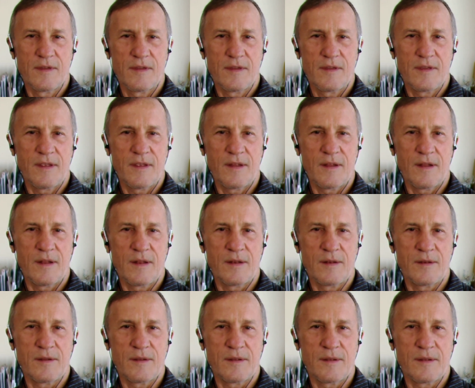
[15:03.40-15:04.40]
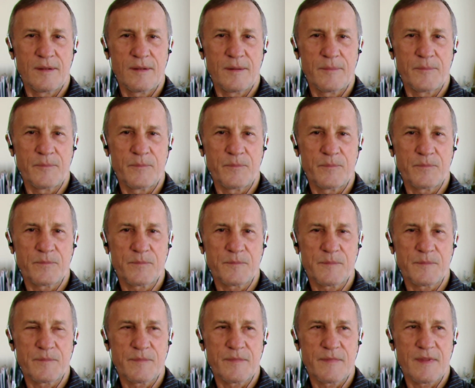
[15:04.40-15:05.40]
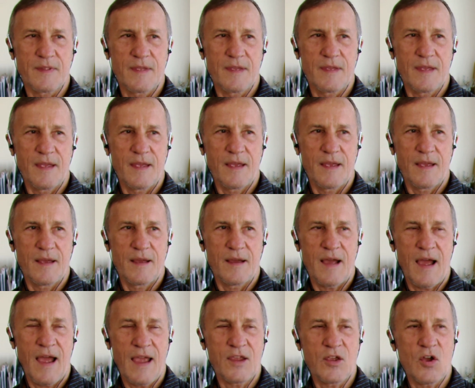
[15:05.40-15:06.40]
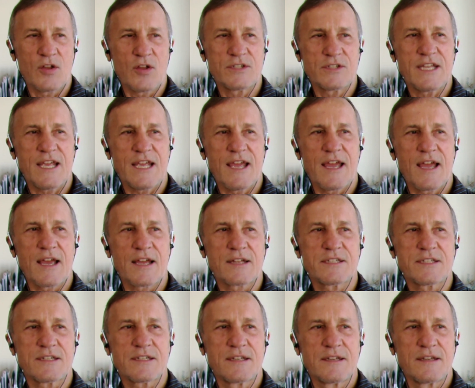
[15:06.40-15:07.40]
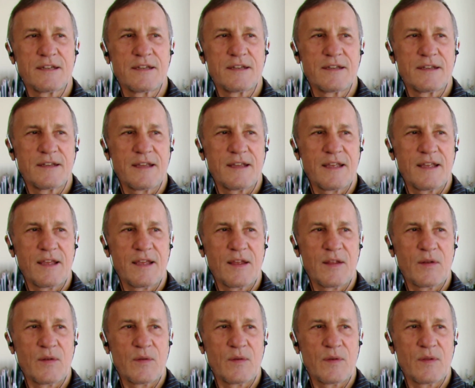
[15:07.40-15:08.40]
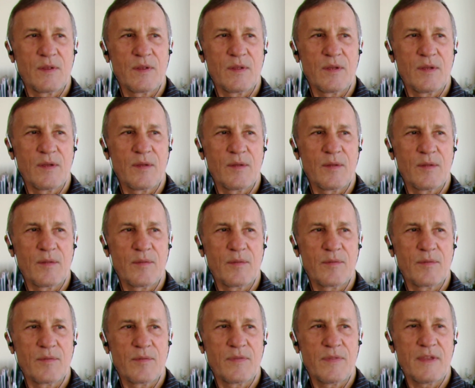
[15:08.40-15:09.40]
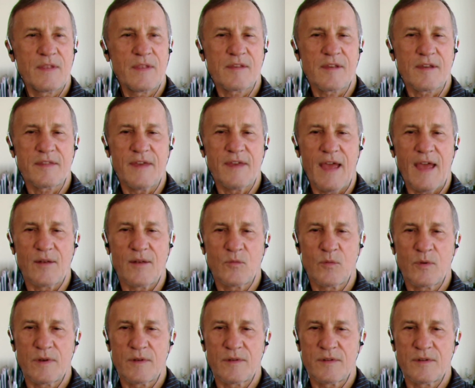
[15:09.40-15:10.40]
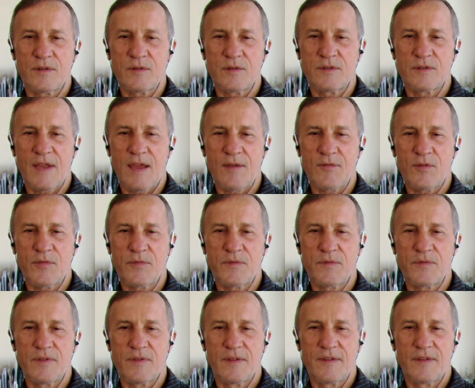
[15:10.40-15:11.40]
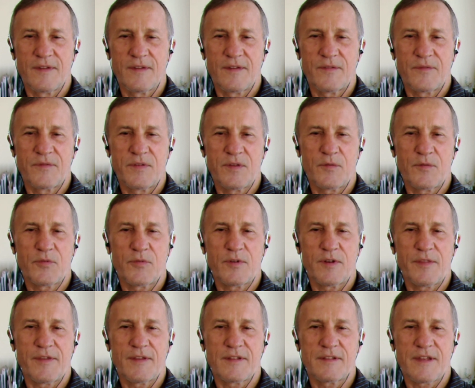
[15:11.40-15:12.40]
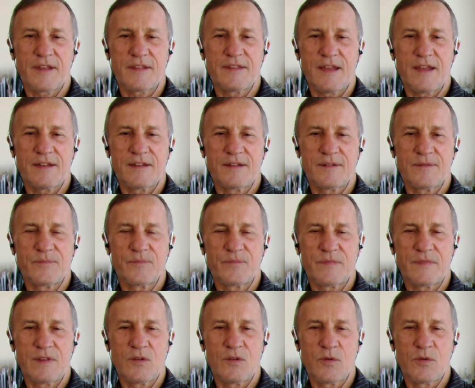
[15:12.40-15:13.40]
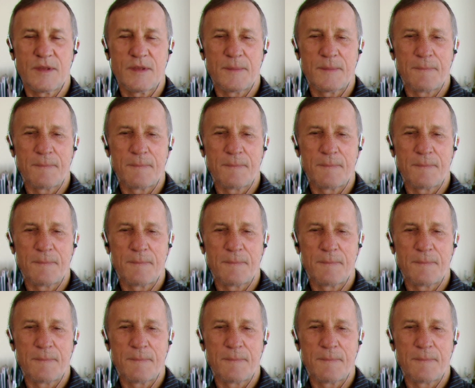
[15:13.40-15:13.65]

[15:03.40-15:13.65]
and eye contact, and things like that. What do you have a feel for anything like that, Dihui?